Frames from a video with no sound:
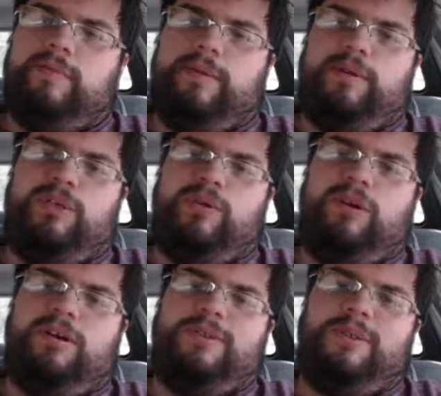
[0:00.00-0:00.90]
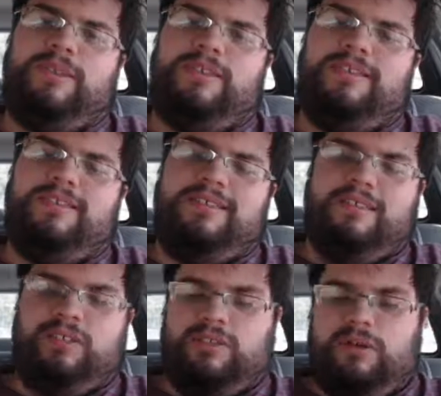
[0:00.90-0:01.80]
maybe 200,
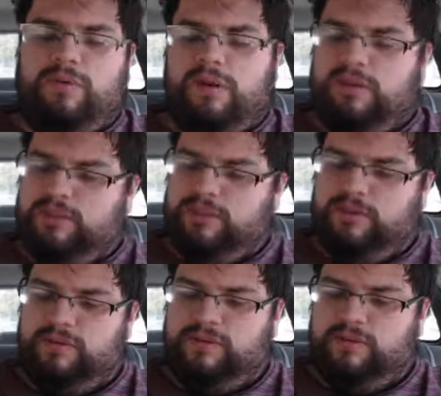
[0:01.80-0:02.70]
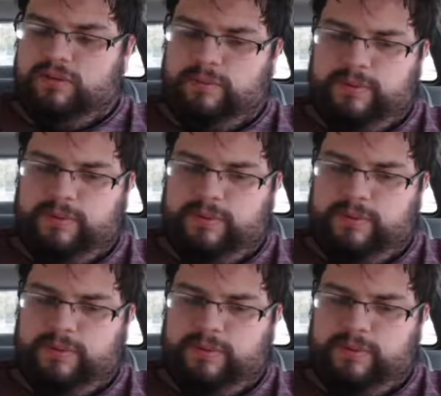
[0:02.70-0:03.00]
and so on and so forth.